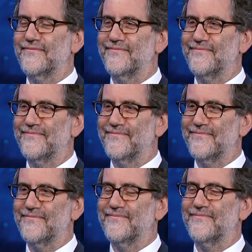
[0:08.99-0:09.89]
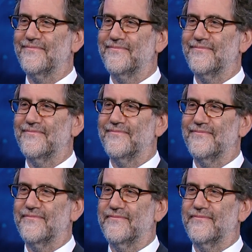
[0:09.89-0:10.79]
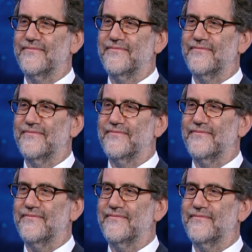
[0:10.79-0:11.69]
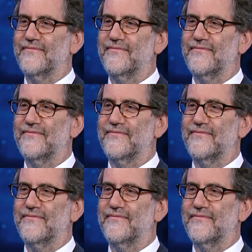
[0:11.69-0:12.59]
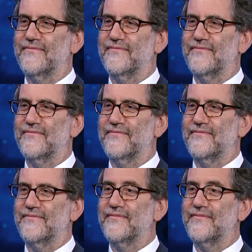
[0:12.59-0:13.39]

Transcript: Dean of the School of Diplomacy and International Relations at Seton Hall University. Good to see you, Doctor.